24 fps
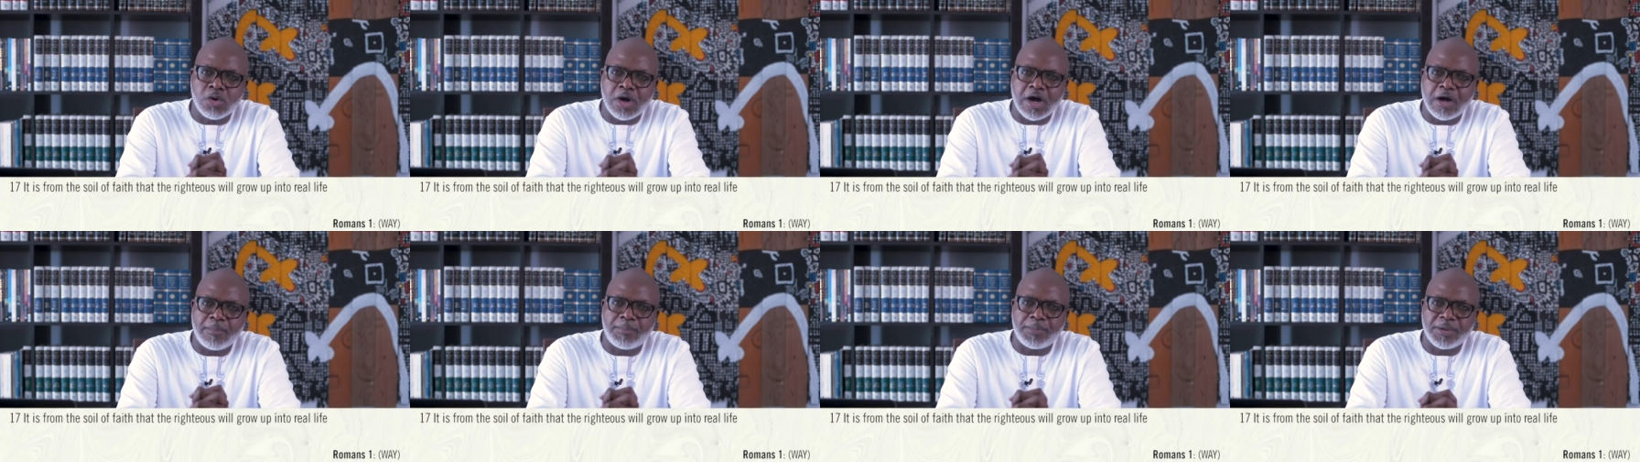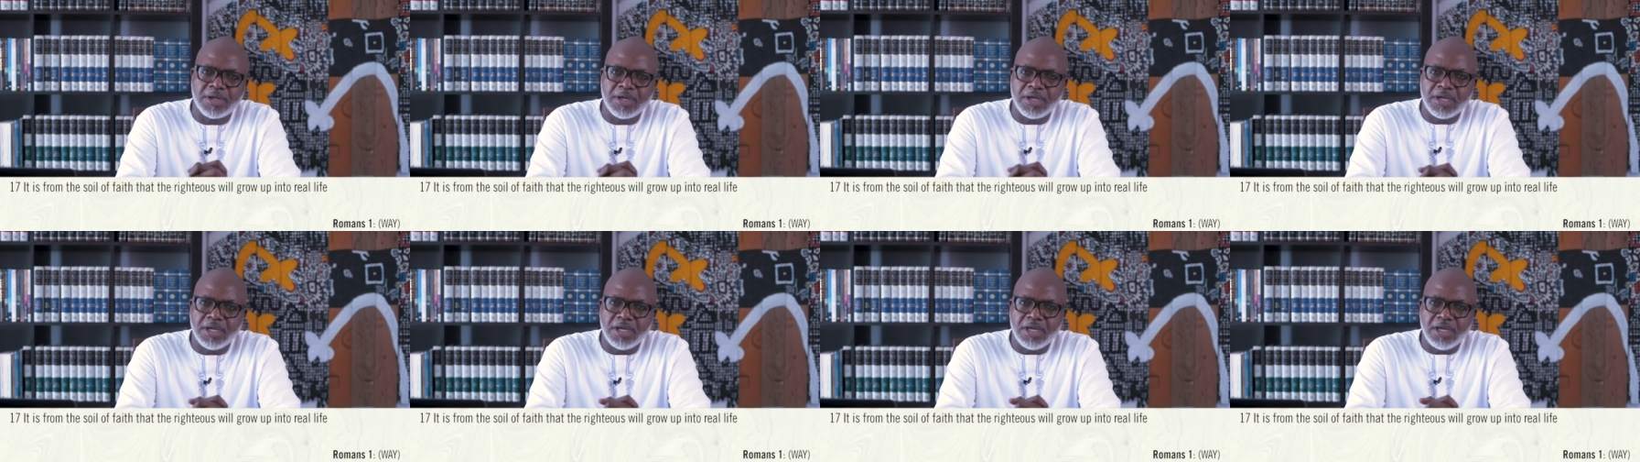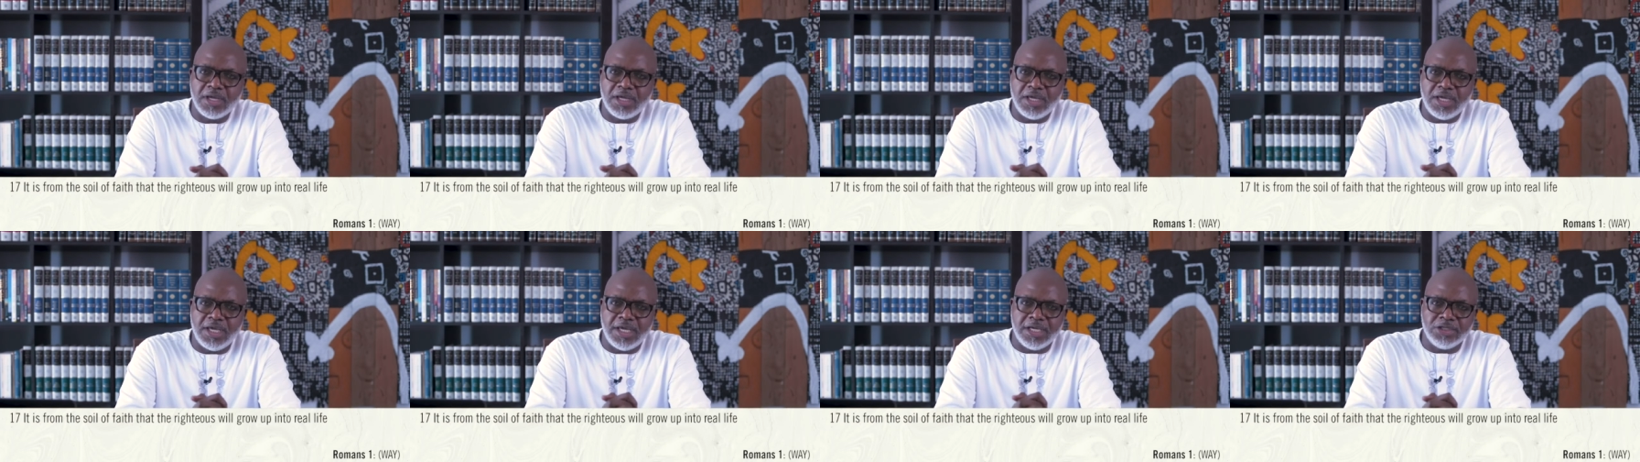up
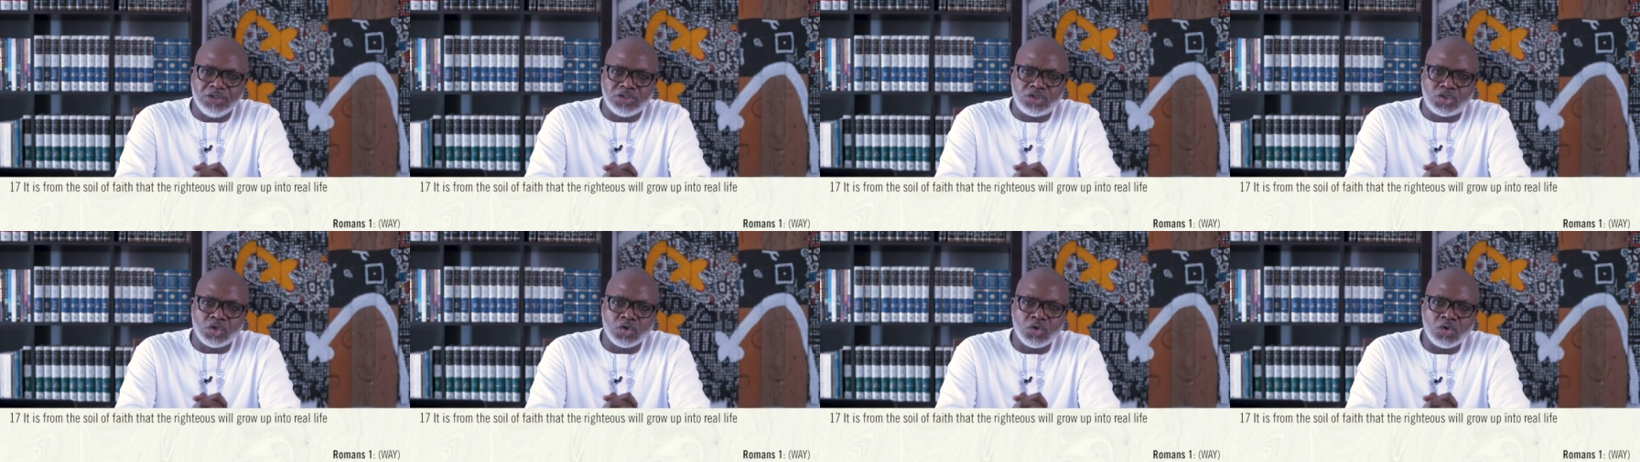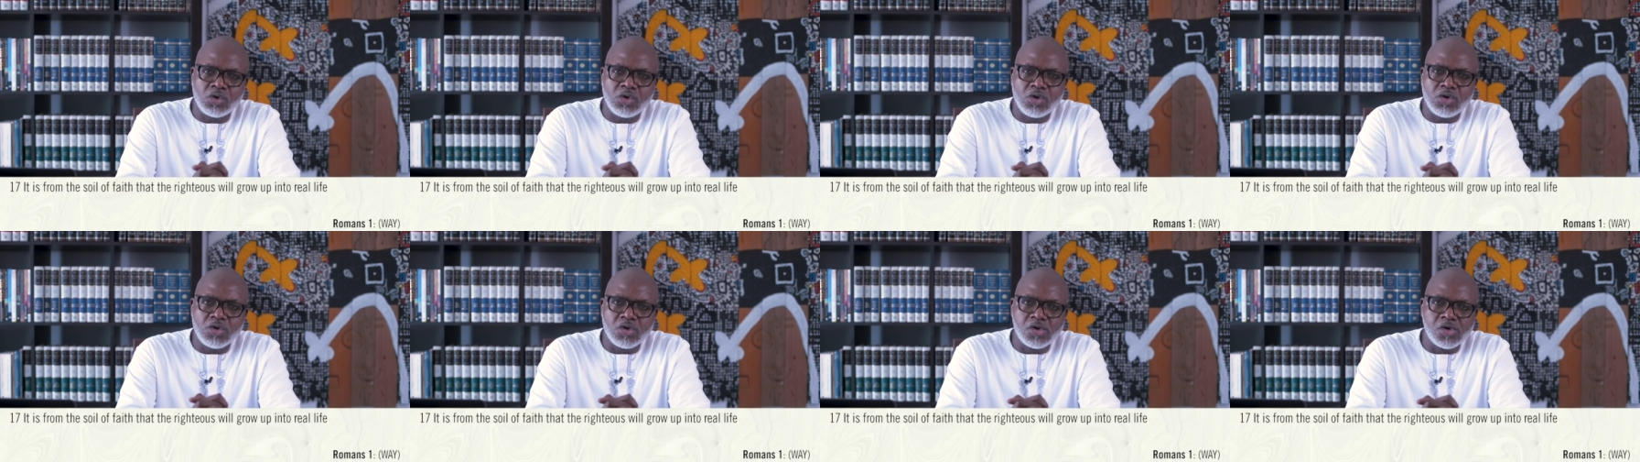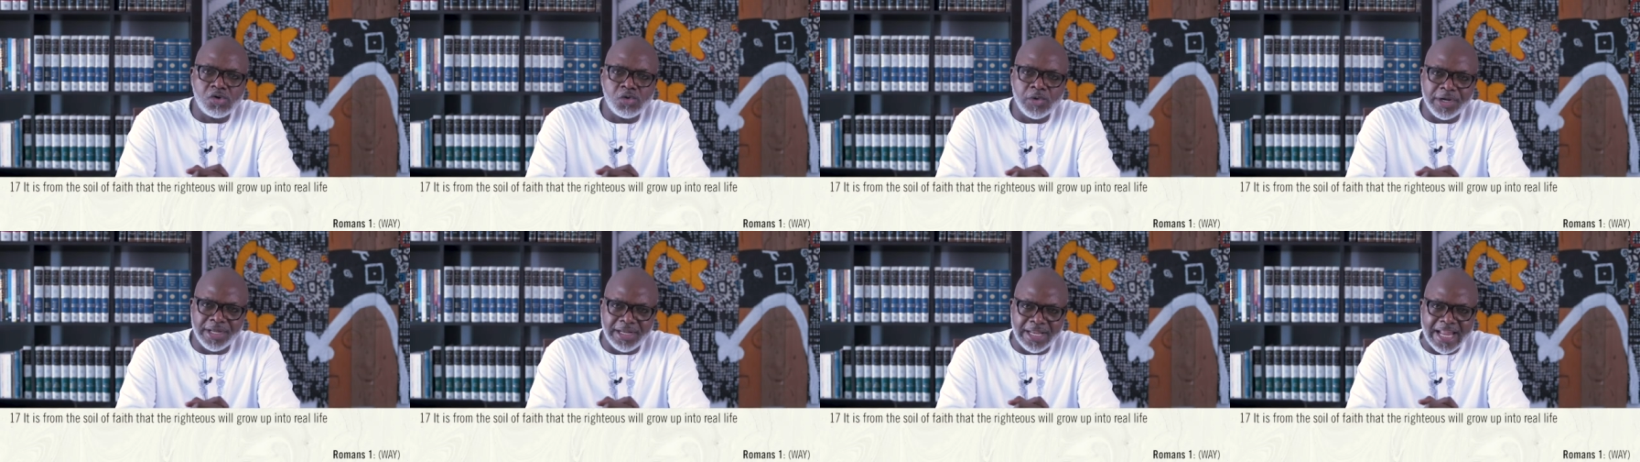into
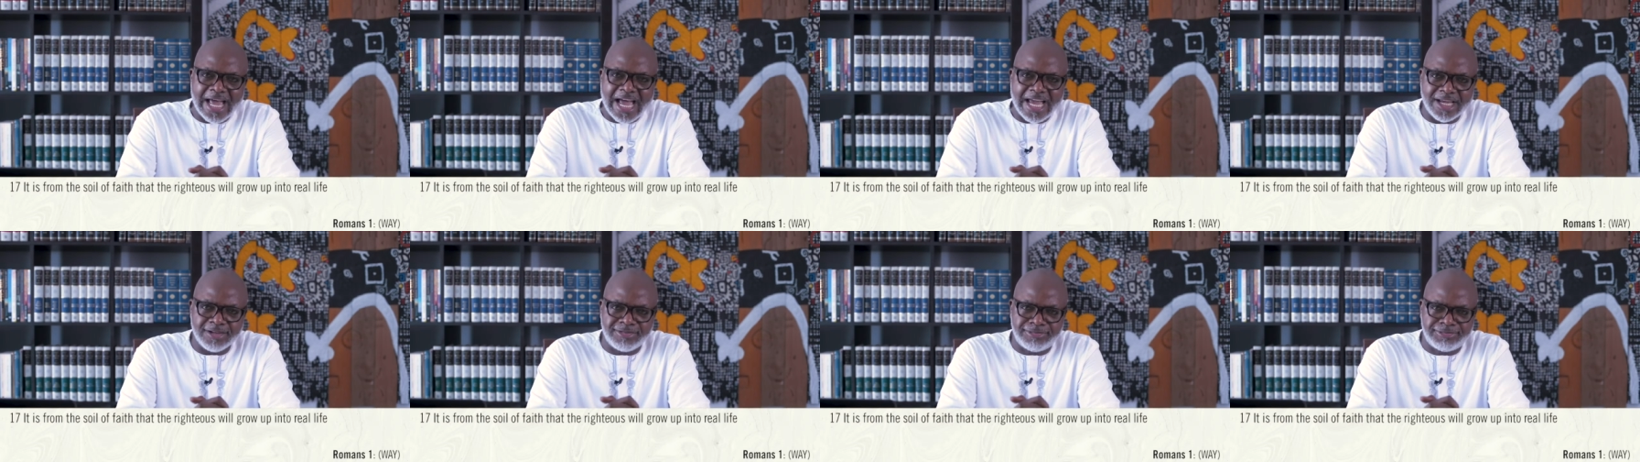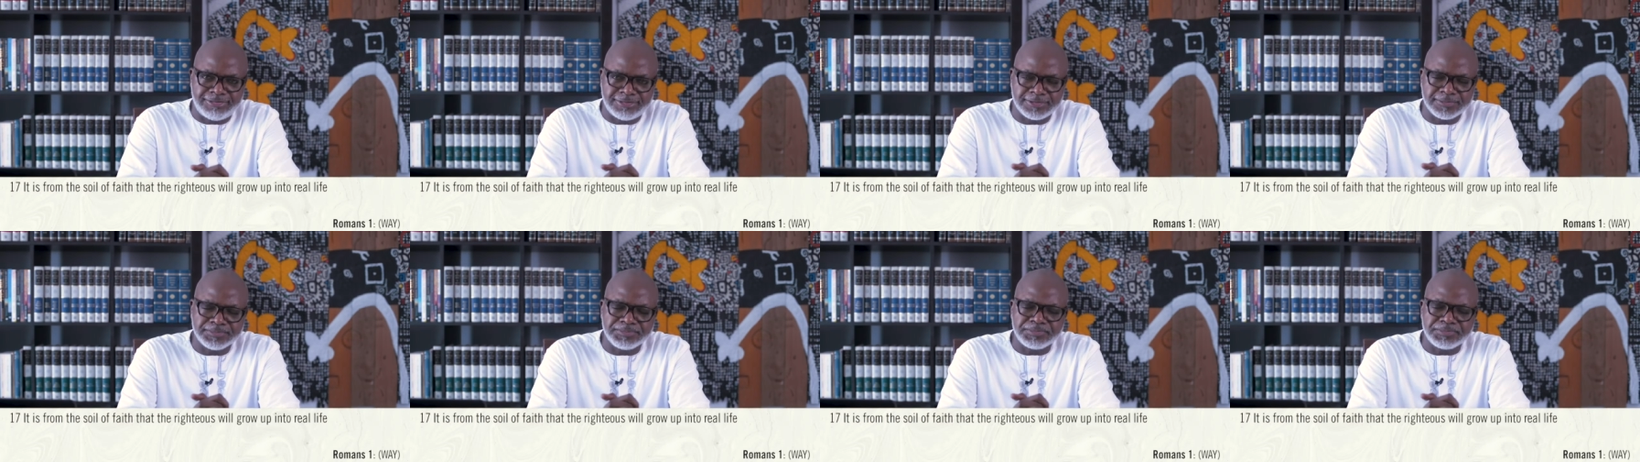real life.